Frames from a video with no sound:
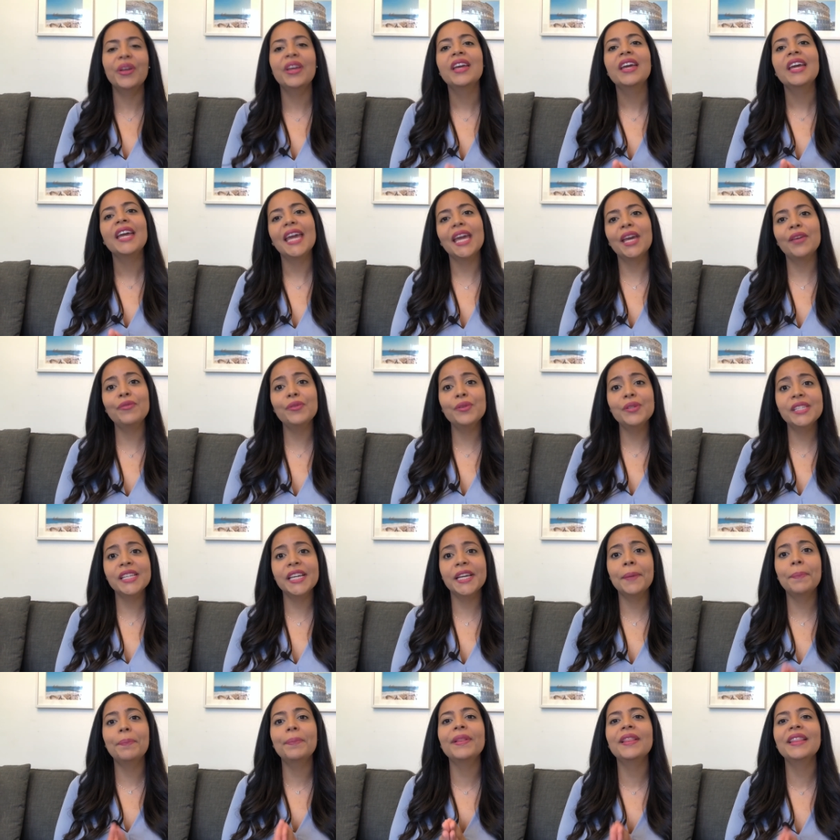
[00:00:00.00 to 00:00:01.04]
If you did,
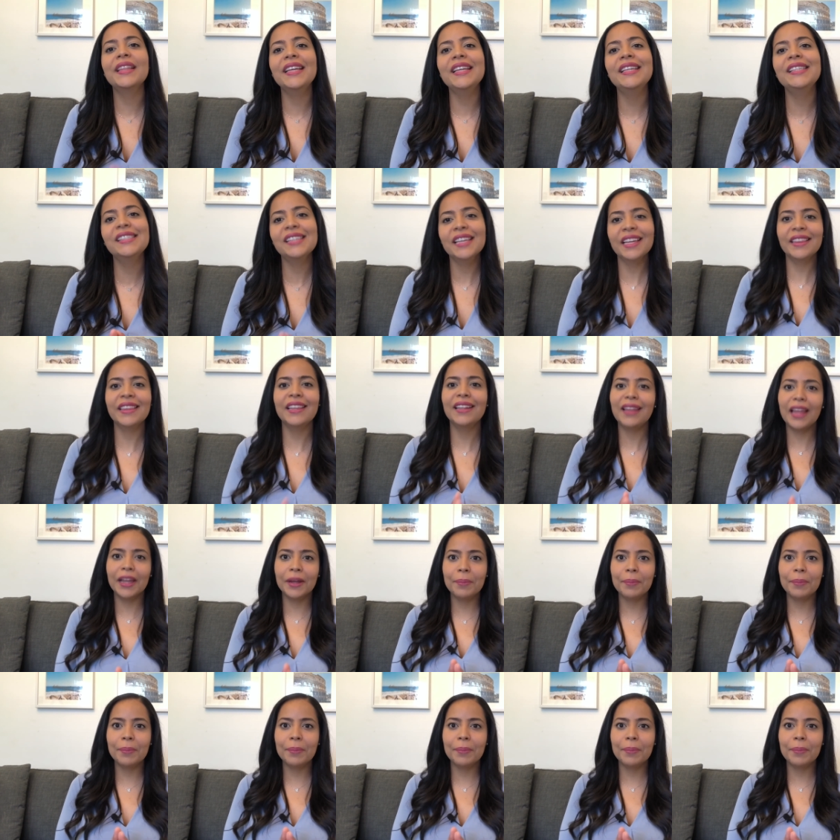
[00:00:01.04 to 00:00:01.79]
please hit the like